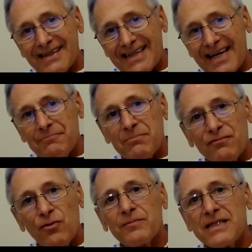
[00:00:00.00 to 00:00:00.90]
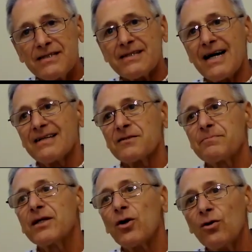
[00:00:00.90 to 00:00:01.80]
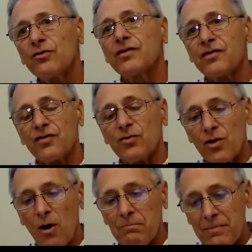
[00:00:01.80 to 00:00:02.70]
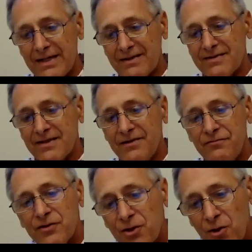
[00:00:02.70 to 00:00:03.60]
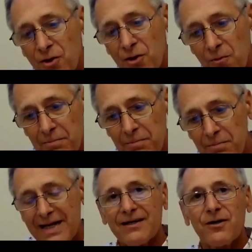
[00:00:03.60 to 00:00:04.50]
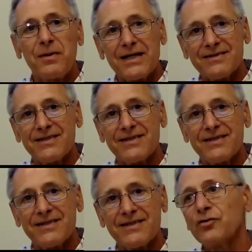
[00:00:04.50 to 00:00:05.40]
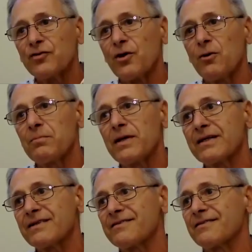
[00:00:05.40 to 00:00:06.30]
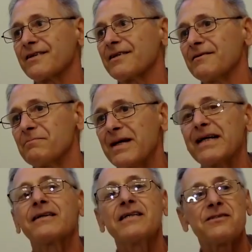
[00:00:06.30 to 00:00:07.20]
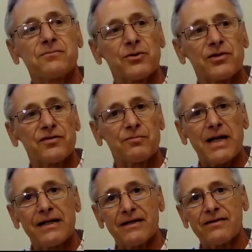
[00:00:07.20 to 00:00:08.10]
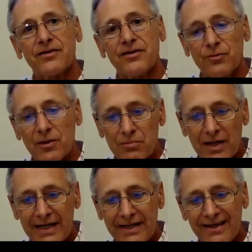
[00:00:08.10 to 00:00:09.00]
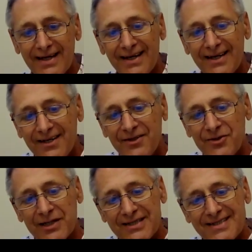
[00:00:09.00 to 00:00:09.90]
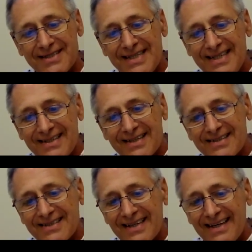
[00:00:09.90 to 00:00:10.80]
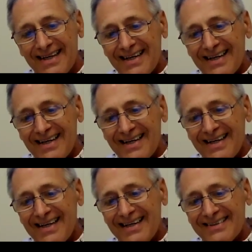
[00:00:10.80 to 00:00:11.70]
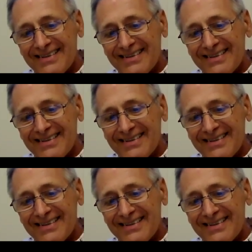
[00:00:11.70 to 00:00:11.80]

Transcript: can perform this task because it's so complex. And if you compare complexity with the most complex uh, mechanism on this planet, the human brain, you can see that